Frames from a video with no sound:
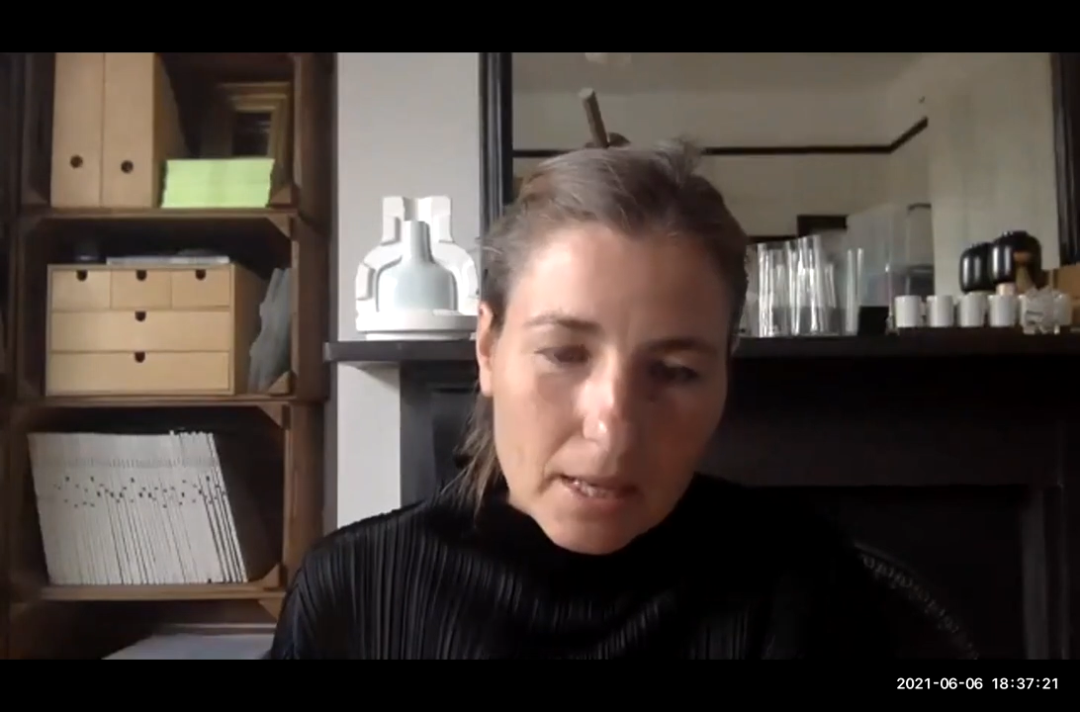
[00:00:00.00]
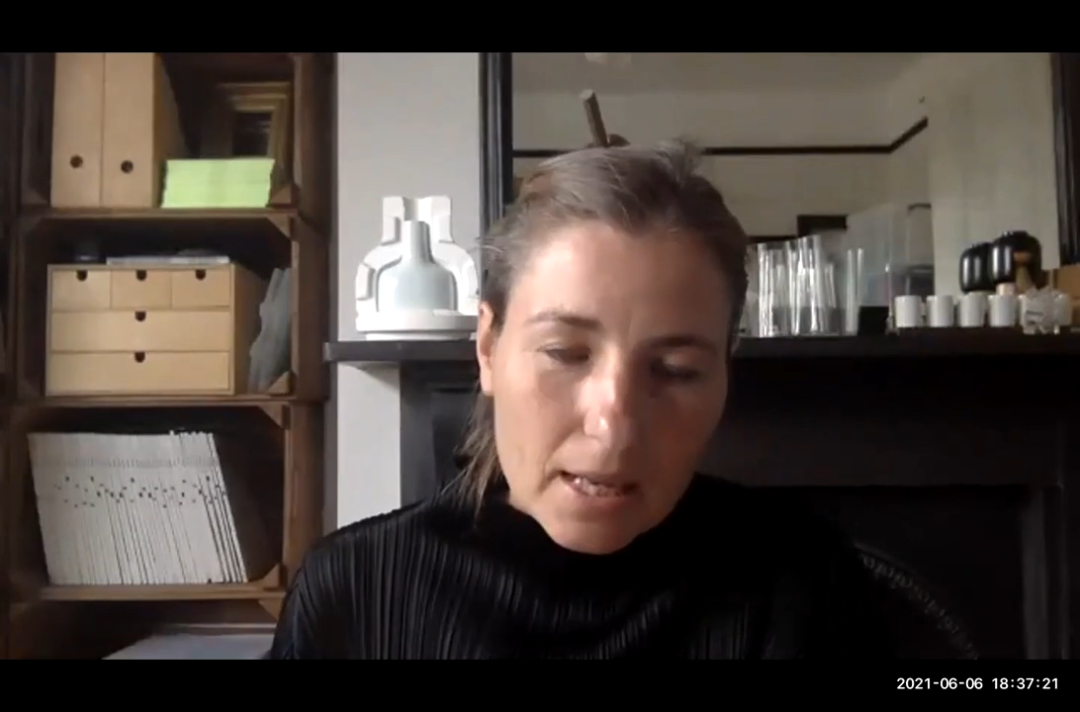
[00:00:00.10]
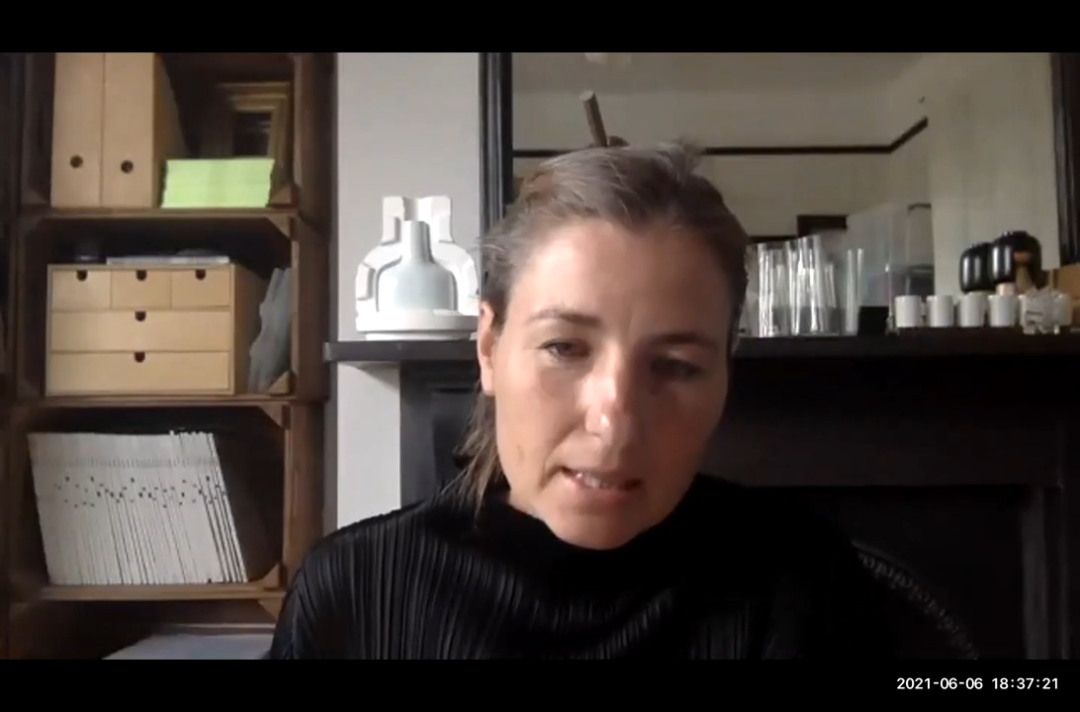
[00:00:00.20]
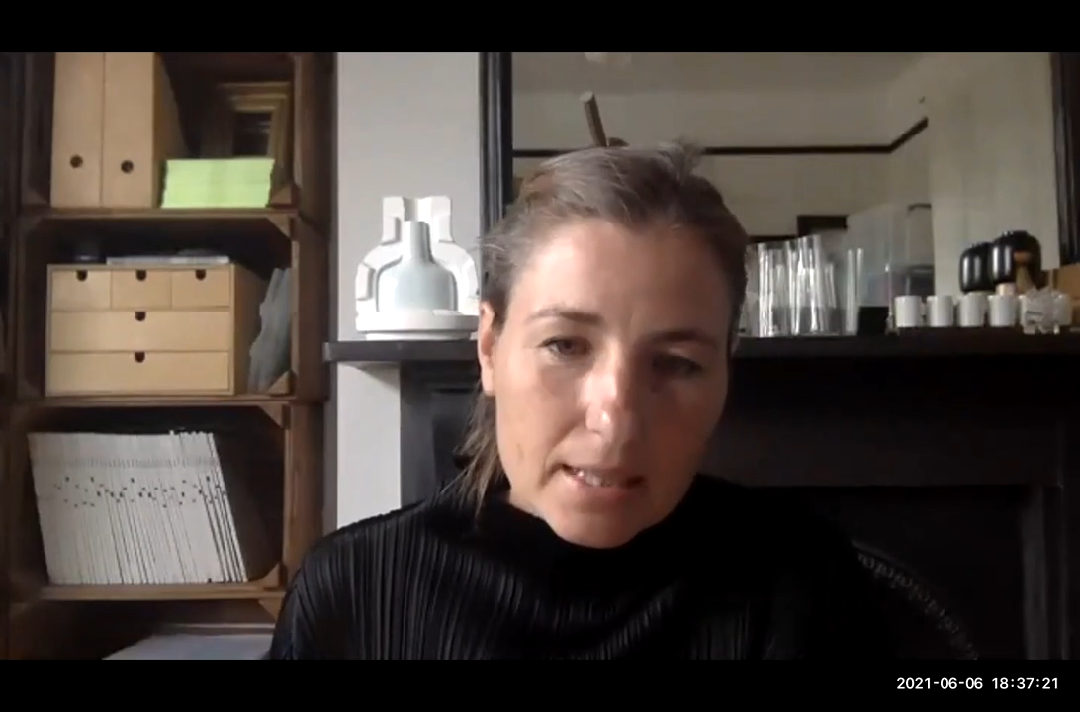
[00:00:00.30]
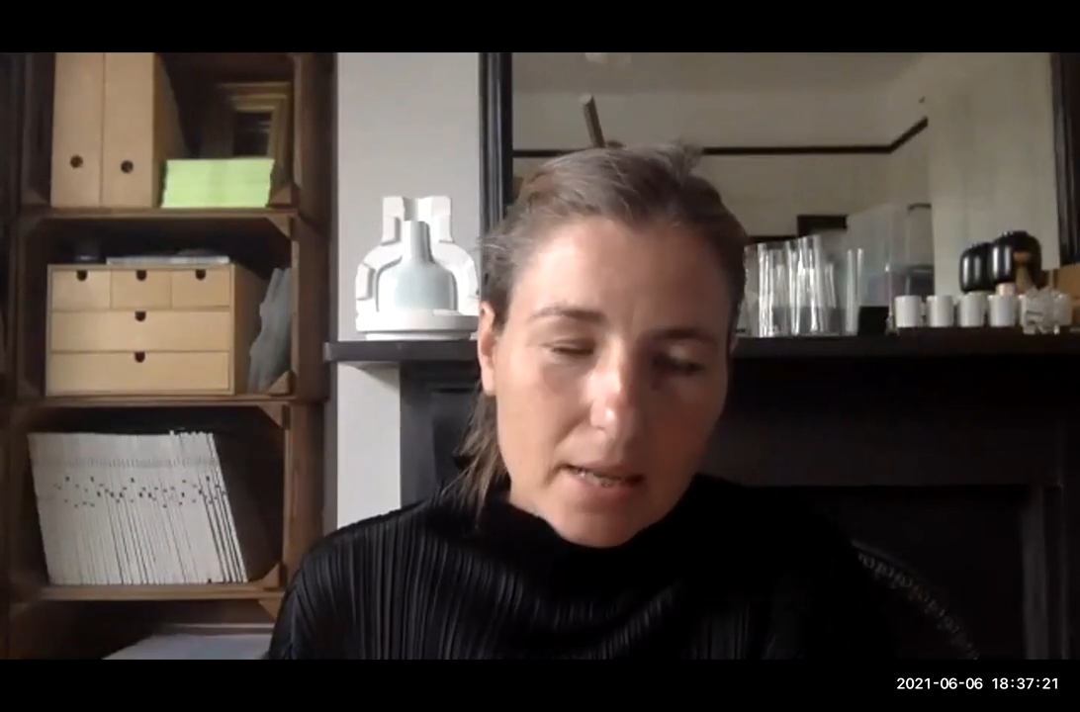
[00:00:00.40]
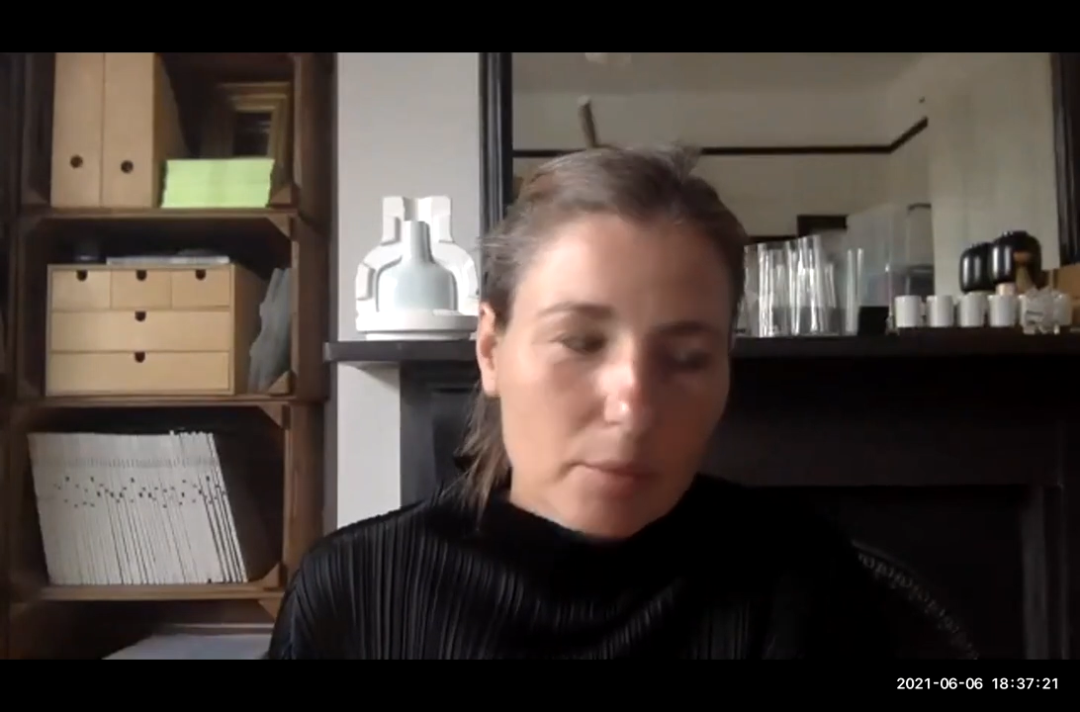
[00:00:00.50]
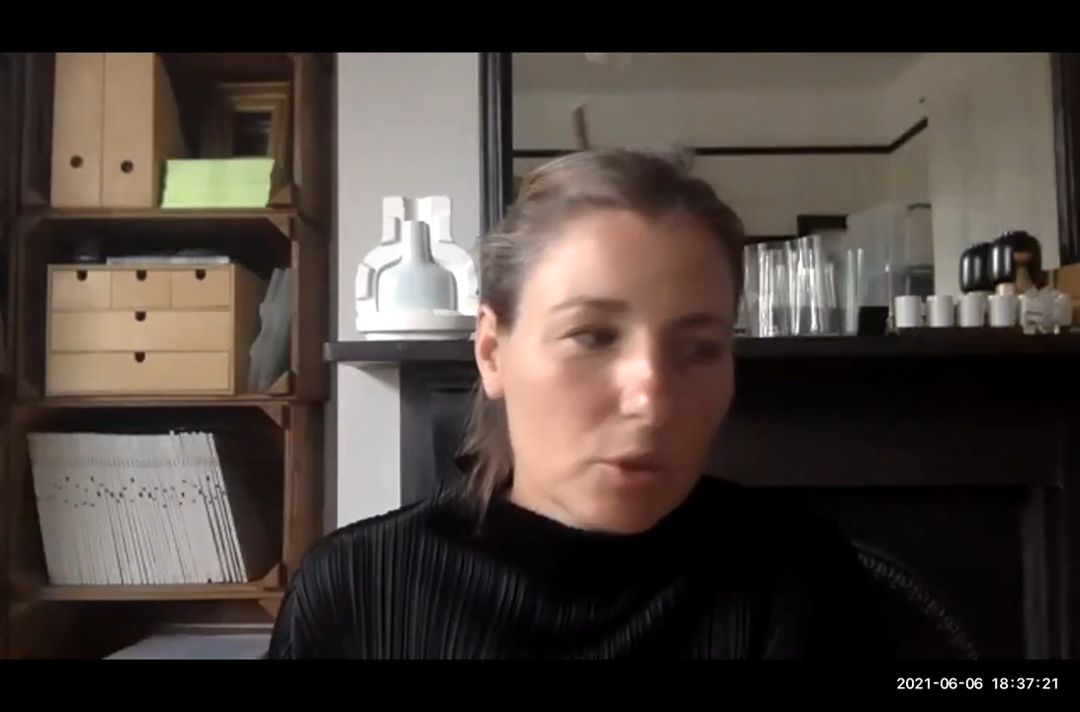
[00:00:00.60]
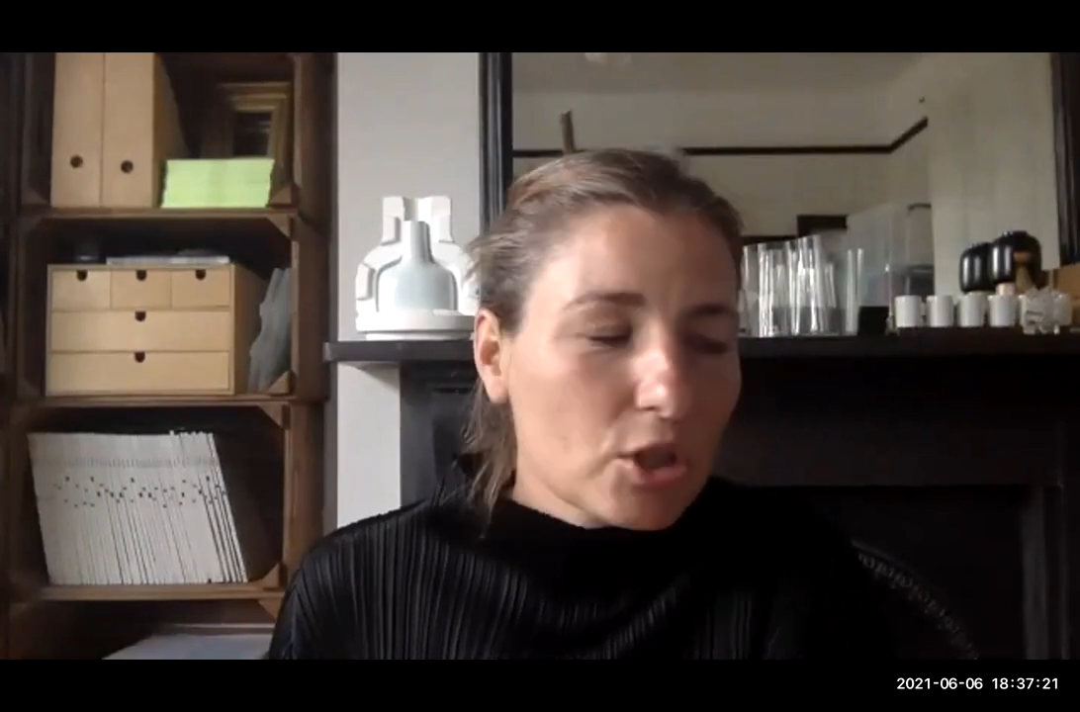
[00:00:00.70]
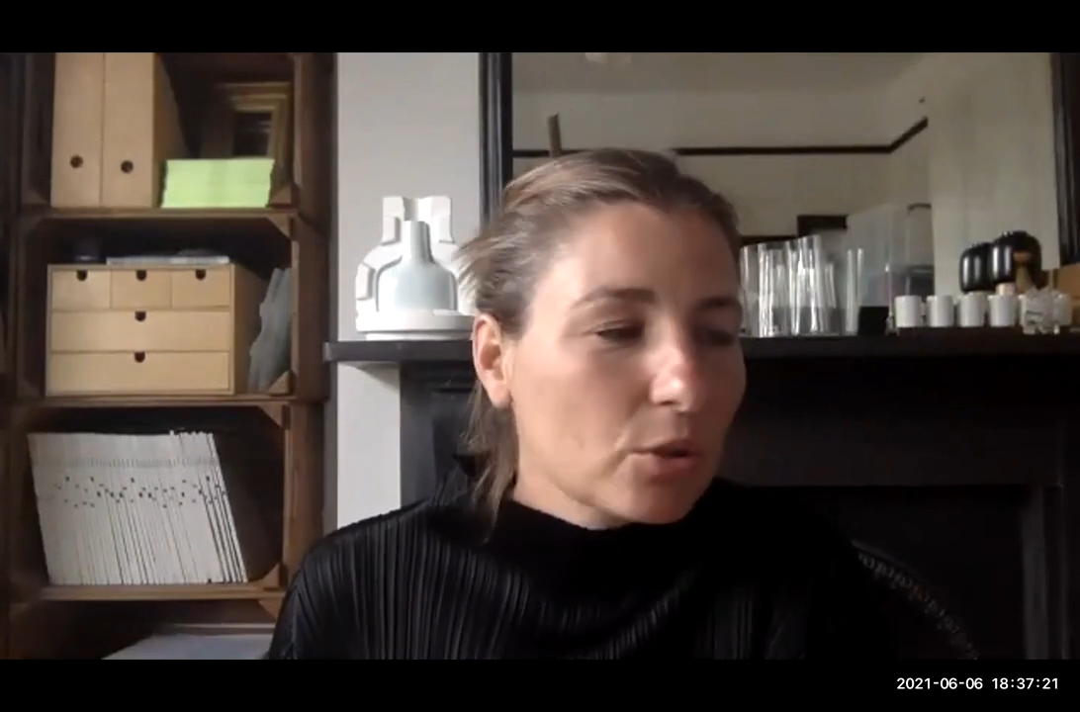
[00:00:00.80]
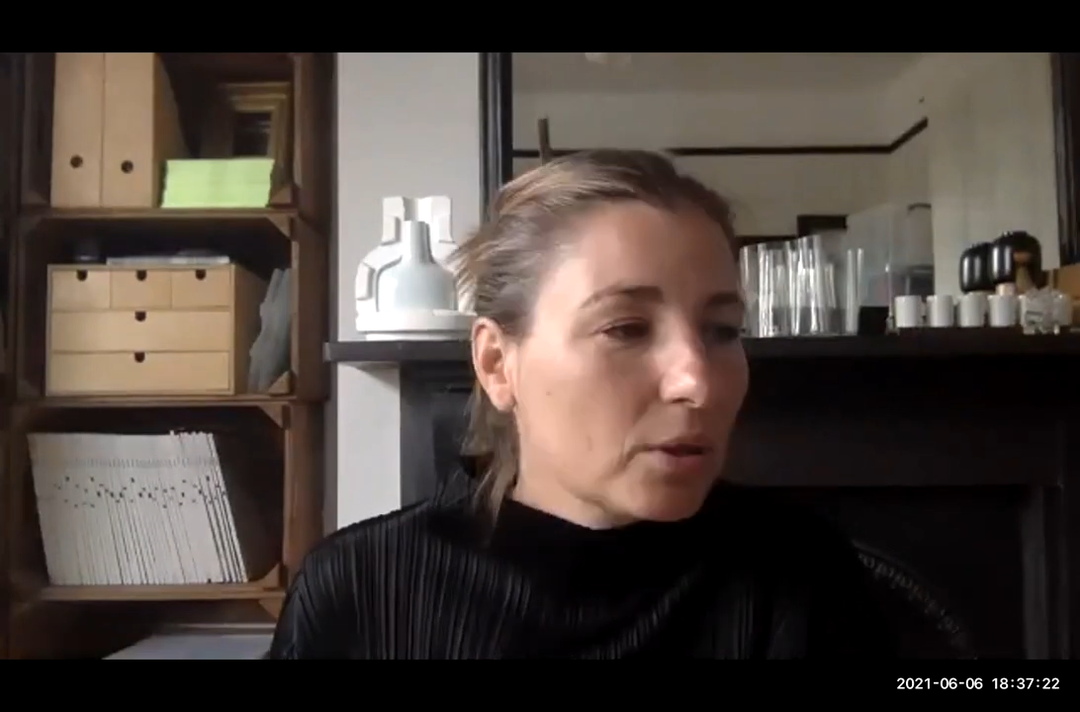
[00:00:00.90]
And I
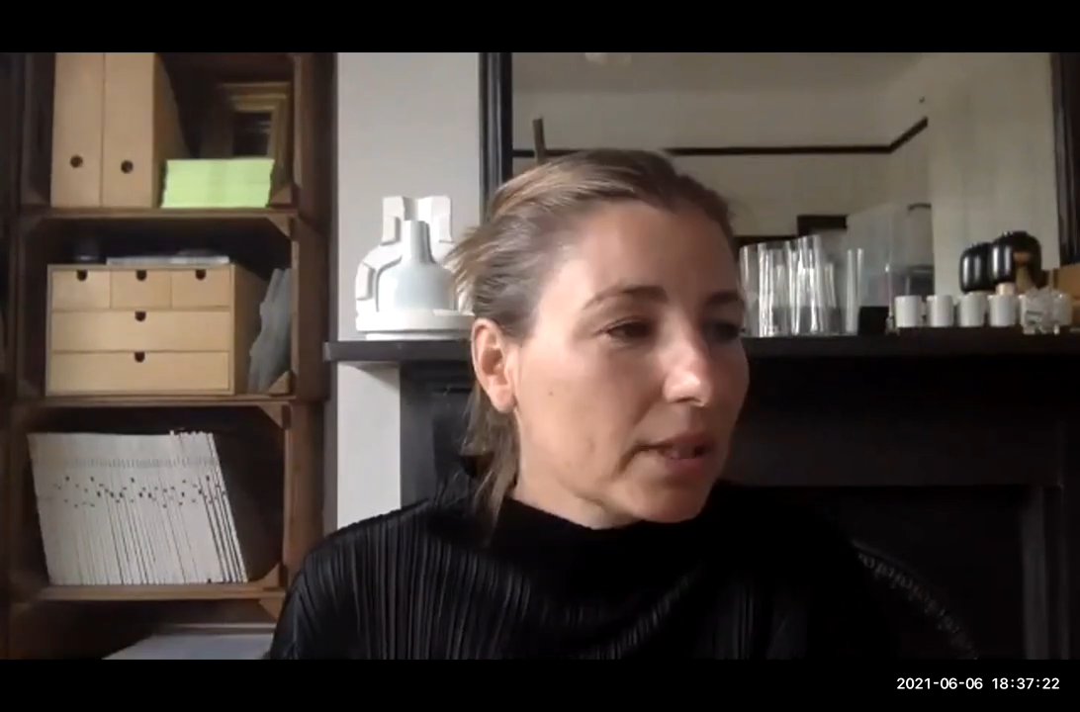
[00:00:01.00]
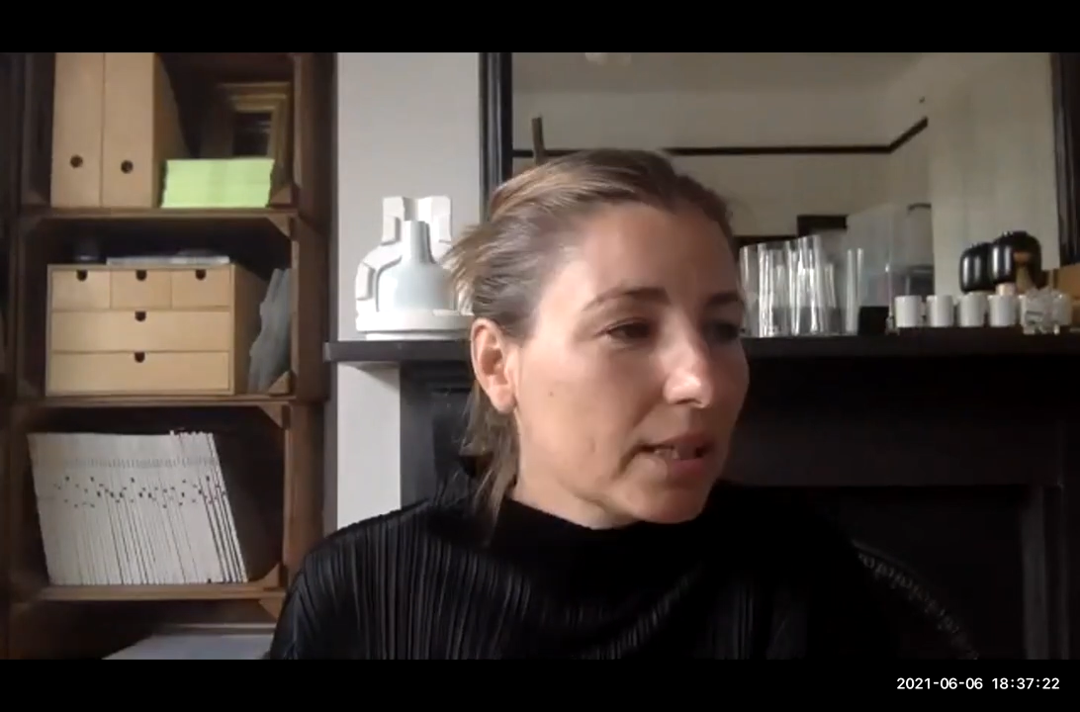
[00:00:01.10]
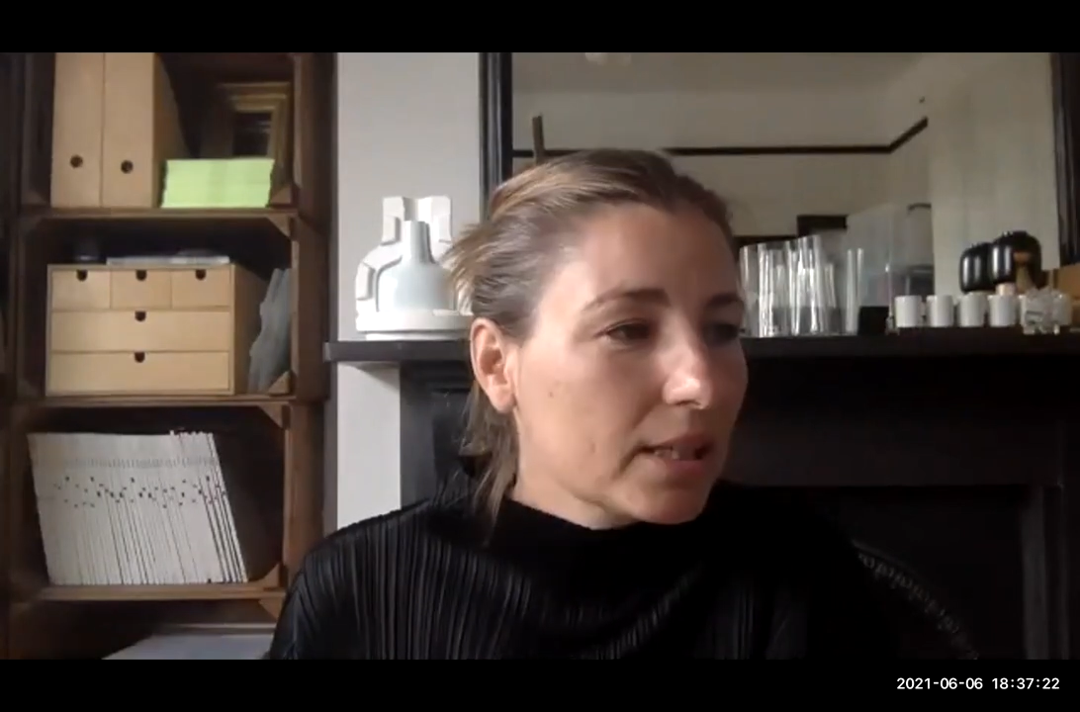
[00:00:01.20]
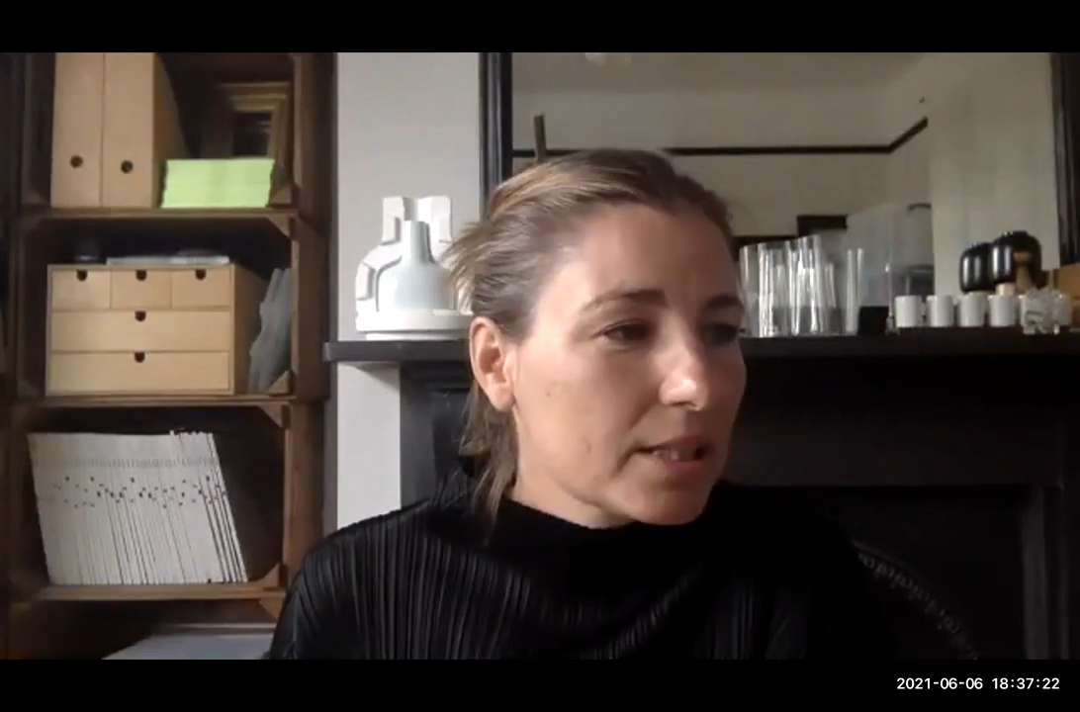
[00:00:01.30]
will shortly